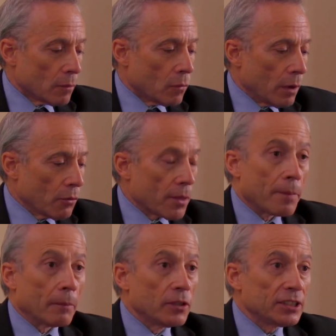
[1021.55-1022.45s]
Well, the
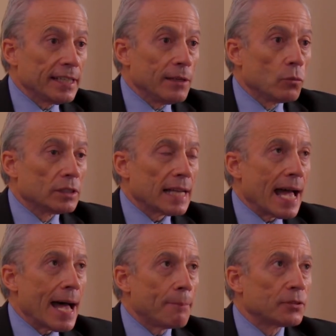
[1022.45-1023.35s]
publicity was
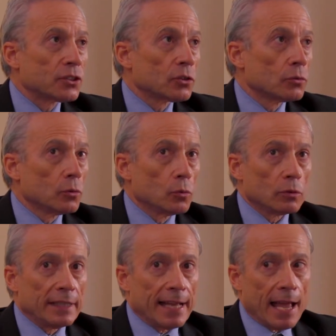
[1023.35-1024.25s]

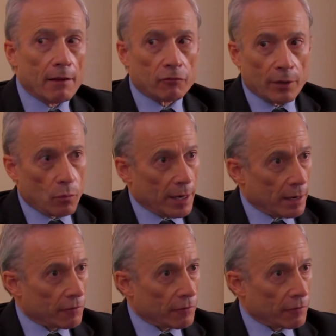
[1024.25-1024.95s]
absolutely everywhere.